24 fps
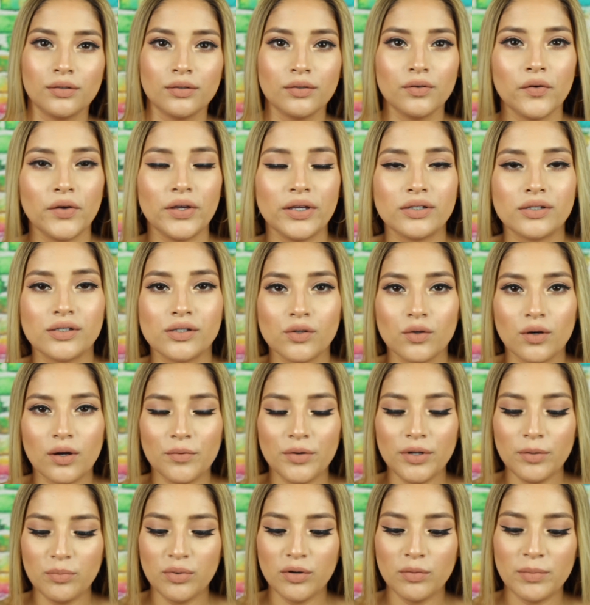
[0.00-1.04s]
Okay, so I
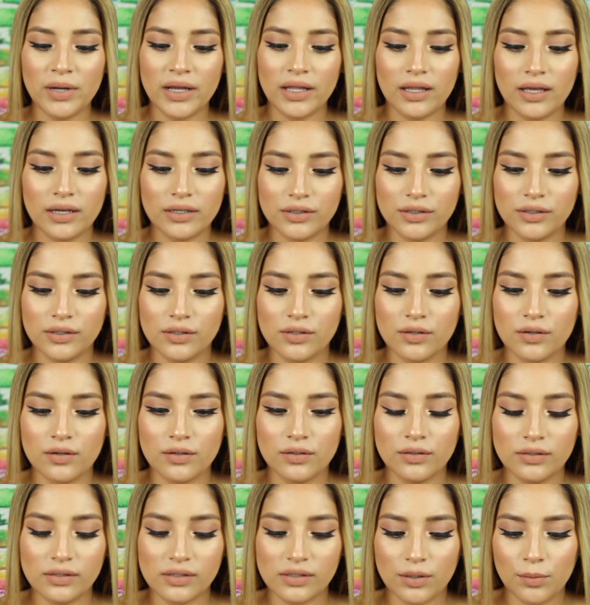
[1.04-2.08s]
already put my lashes
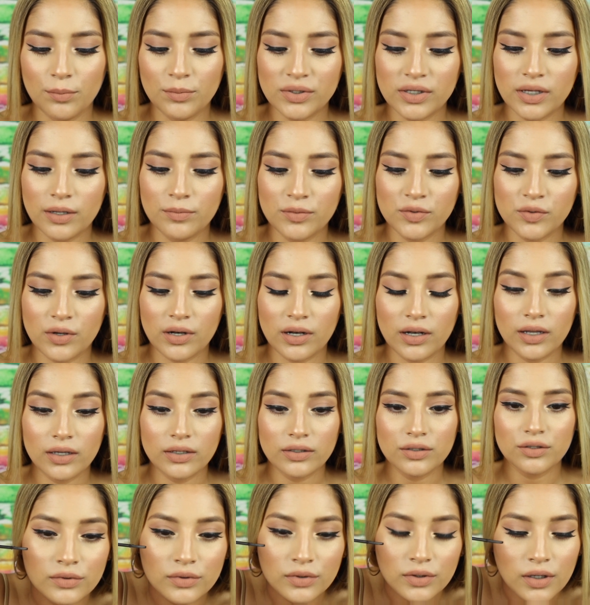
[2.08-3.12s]
on. Sometimes what I
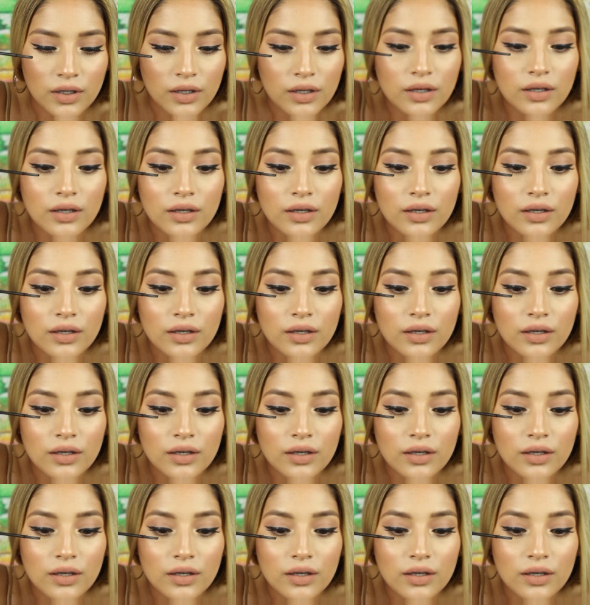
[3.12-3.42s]
like to do